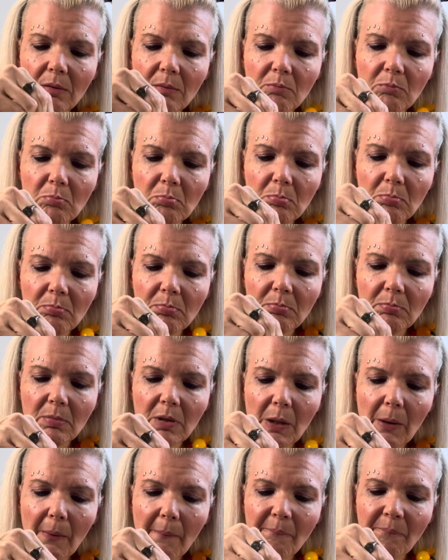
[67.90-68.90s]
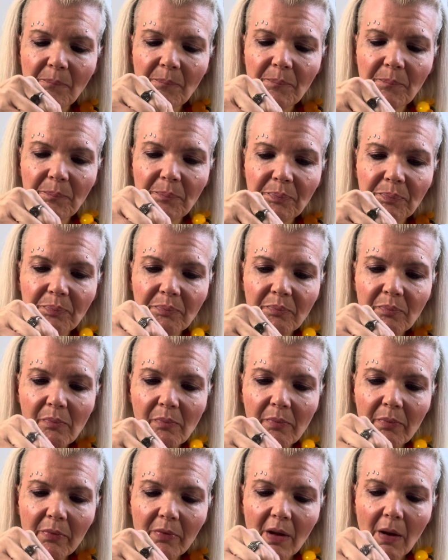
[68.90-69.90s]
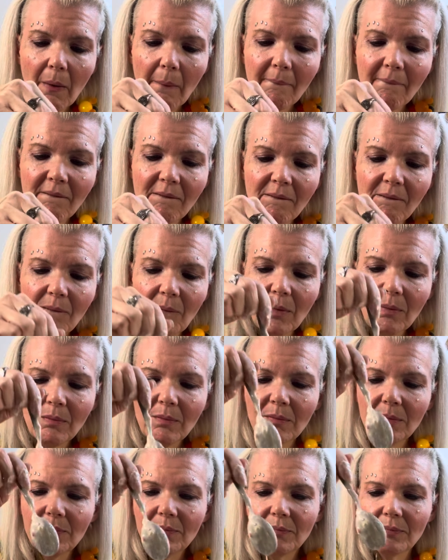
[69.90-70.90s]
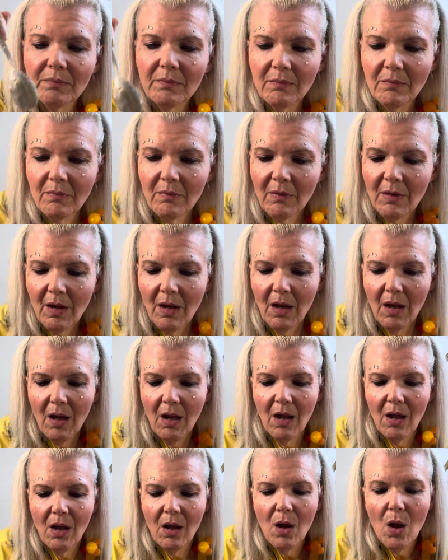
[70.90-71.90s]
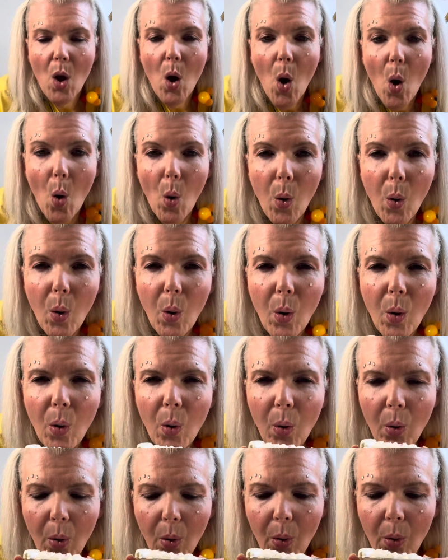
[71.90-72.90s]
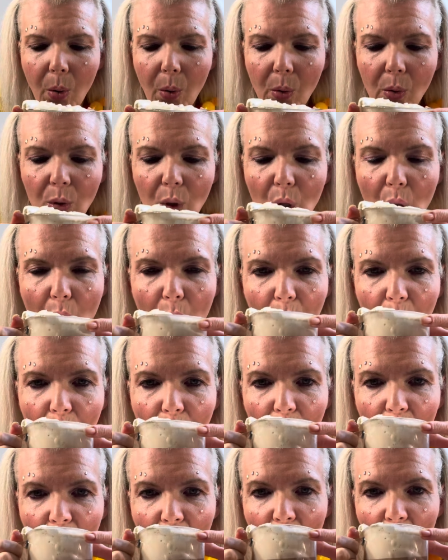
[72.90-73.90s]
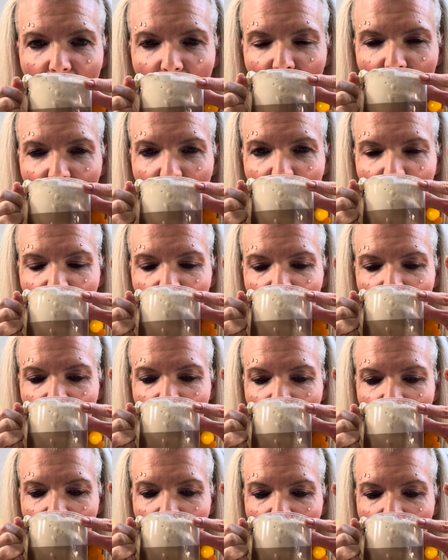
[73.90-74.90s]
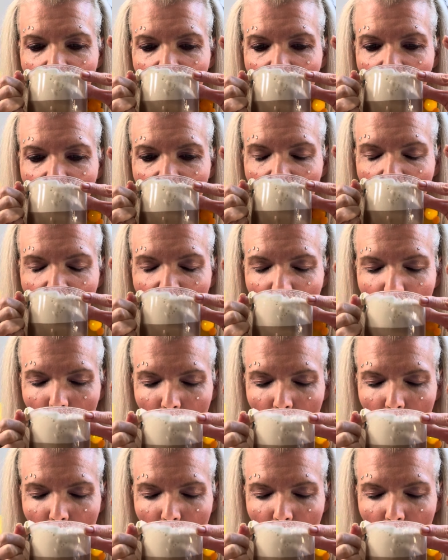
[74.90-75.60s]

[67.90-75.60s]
Nobody speaks.